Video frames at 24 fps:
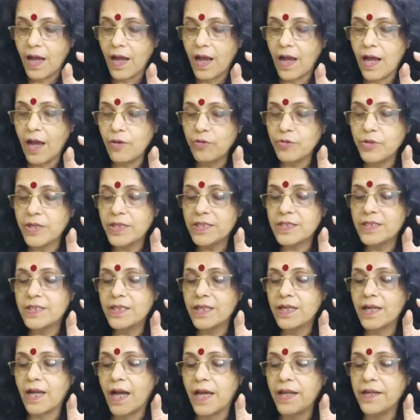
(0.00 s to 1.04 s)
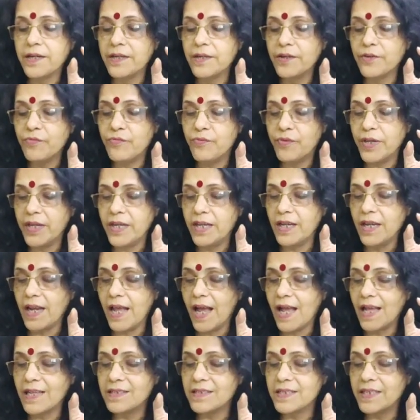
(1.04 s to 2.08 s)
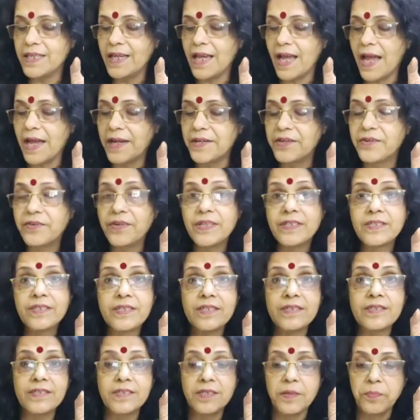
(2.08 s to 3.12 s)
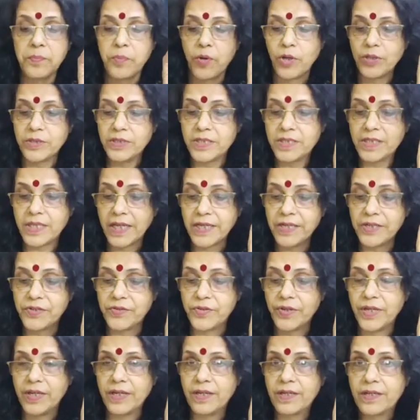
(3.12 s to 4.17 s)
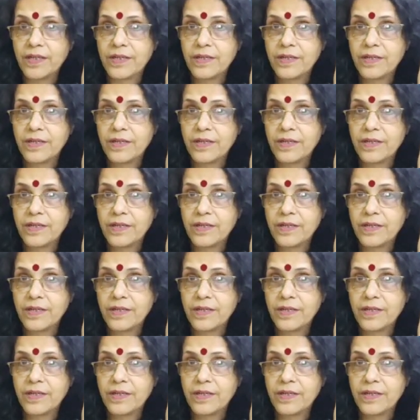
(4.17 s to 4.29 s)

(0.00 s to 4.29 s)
How does the gardener feel as he addresses the bonsai tree?